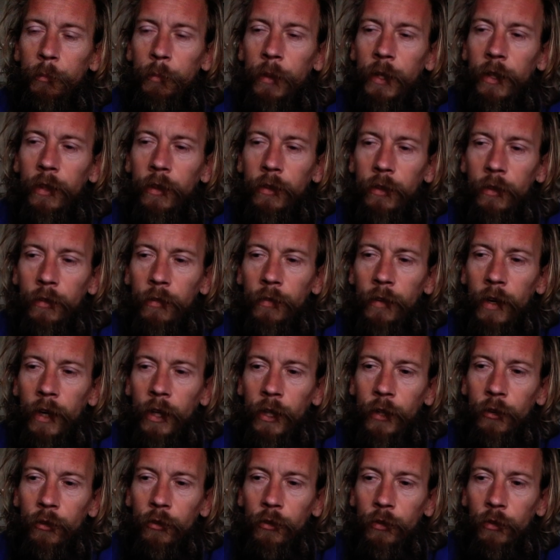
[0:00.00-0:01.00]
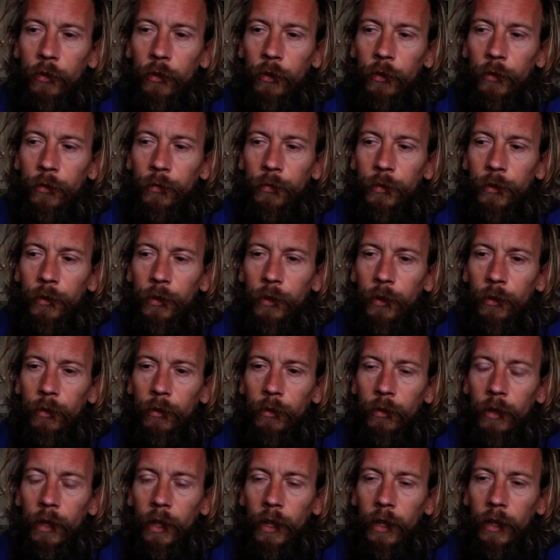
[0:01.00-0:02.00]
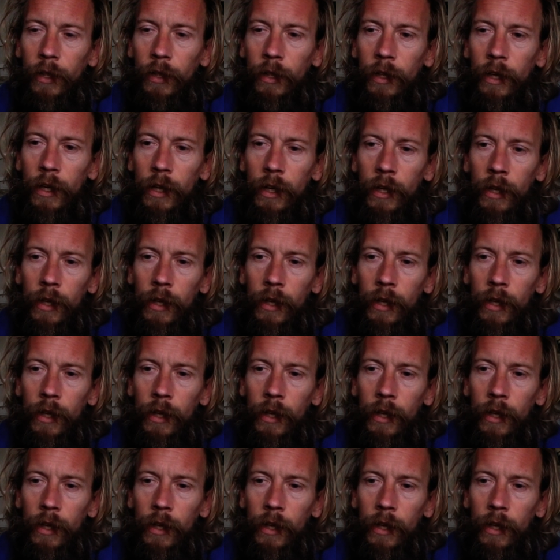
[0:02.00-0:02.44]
been the divine truth you know like